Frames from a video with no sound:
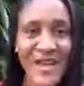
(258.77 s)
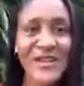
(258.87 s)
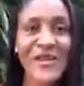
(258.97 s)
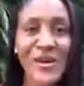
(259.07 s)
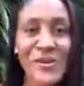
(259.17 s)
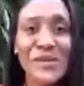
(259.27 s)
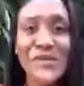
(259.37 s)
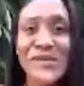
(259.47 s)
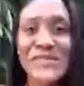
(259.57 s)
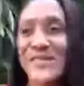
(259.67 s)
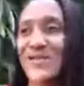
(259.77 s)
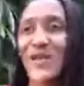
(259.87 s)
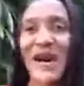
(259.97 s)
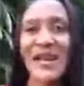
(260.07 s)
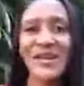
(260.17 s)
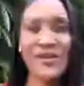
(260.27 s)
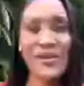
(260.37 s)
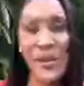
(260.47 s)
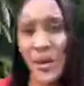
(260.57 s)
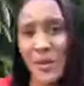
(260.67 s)
The only reason why I could
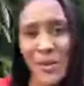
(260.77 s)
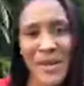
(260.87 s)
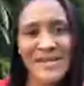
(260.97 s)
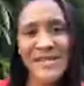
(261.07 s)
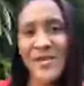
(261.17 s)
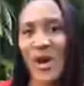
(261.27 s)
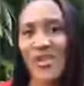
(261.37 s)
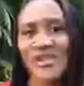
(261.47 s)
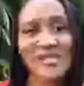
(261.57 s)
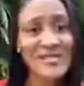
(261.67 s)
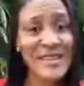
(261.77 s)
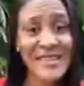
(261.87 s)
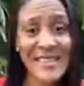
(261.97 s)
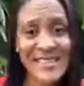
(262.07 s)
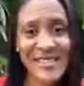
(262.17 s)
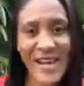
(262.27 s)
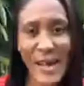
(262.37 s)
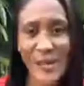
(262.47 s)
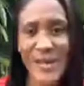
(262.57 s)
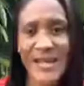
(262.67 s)
be on momentum, all these great things are
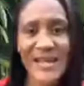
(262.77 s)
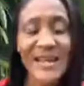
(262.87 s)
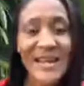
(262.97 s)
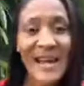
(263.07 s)
happening,